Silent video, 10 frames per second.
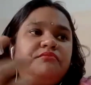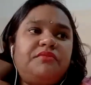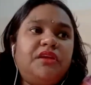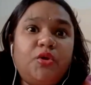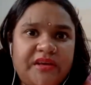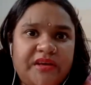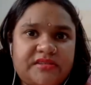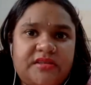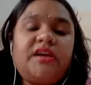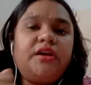
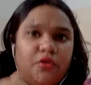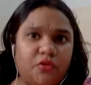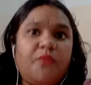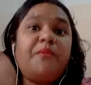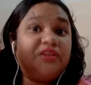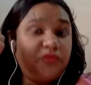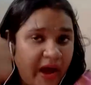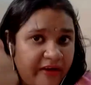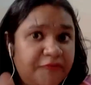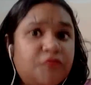egoistic. No, but you
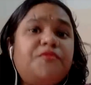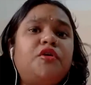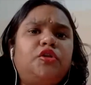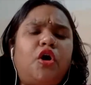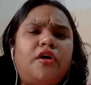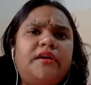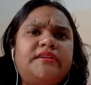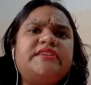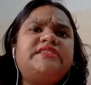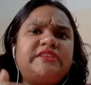have to be
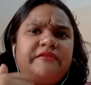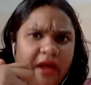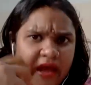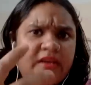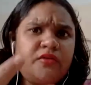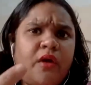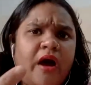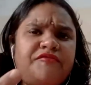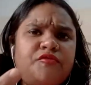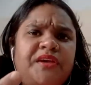authoritative and you
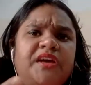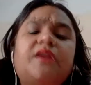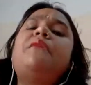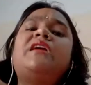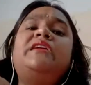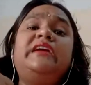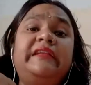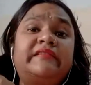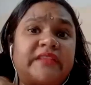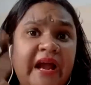have to be commanding
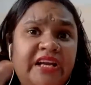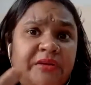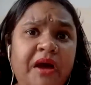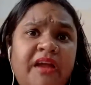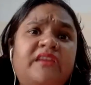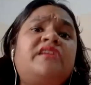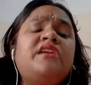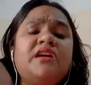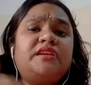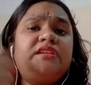in that manner
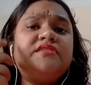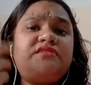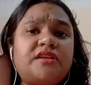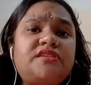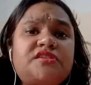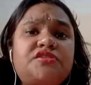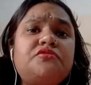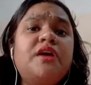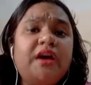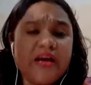that the judges
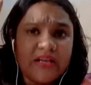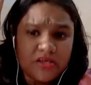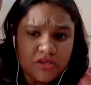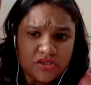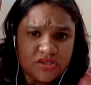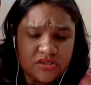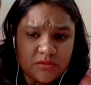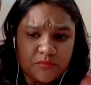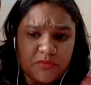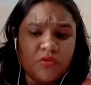should,
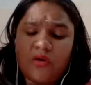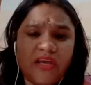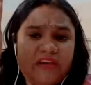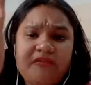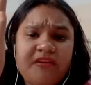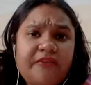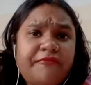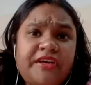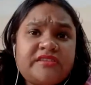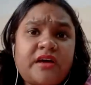even if
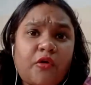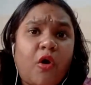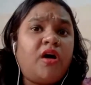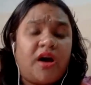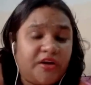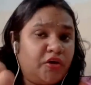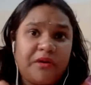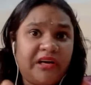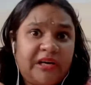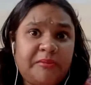it is a wrong
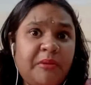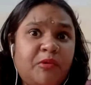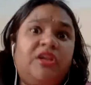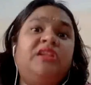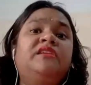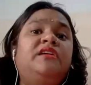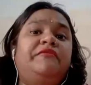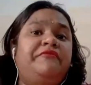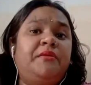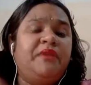argument. Let me put in a
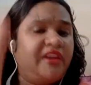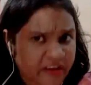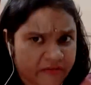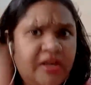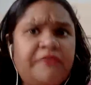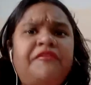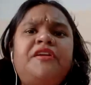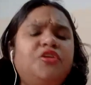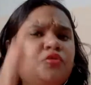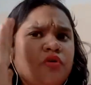different way. Even if
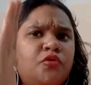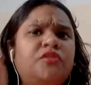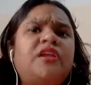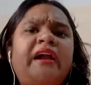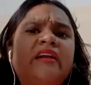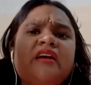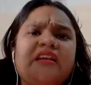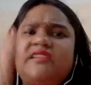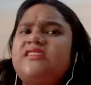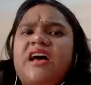you know that
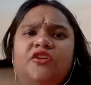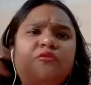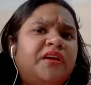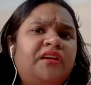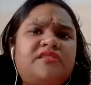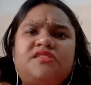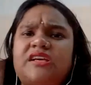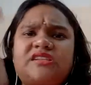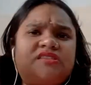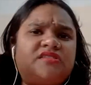this argument is
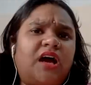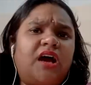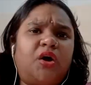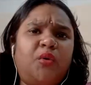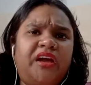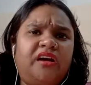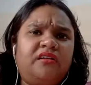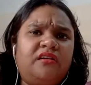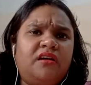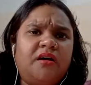just a quick,
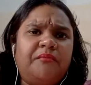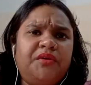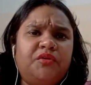to